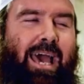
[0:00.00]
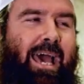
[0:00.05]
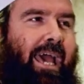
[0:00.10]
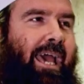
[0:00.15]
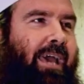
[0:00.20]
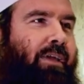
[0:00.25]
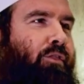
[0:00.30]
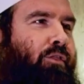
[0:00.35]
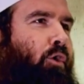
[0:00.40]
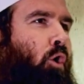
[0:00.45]

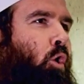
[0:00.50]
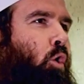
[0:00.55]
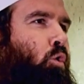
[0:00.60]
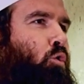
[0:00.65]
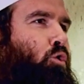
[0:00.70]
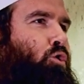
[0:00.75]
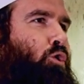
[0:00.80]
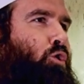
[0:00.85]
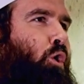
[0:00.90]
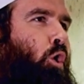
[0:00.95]
And
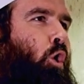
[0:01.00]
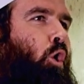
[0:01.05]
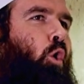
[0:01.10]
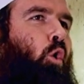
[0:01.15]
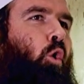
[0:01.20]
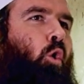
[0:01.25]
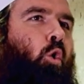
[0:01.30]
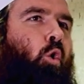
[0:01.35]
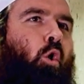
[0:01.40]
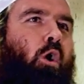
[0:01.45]
those
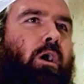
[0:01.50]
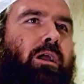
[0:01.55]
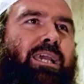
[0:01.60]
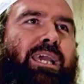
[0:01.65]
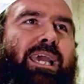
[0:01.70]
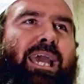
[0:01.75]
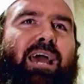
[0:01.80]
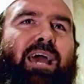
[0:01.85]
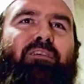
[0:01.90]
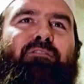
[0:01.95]
who are
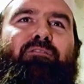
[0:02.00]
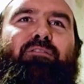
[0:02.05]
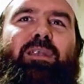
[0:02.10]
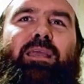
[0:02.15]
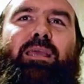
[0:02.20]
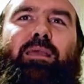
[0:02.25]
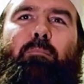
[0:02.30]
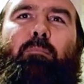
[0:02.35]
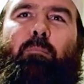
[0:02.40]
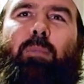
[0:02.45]

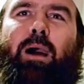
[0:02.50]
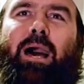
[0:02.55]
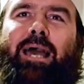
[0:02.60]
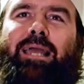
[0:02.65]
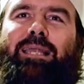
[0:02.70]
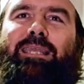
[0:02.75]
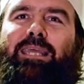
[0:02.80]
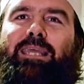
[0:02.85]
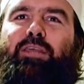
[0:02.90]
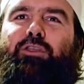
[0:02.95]
carefully
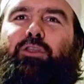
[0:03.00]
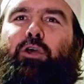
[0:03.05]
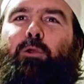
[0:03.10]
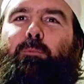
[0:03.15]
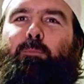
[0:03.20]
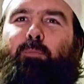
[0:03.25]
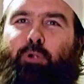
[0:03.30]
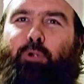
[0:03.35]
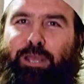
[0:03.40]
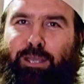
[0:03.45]
minding their
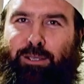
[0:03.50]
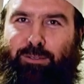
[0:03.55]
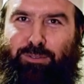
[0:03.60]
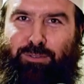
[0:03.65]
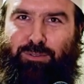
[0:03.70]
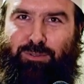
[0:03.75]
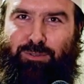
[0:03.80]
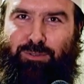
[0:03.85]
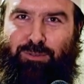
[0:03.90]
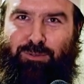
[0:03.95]

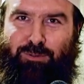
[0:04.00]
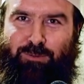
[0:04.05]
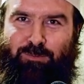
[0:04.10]
prayers.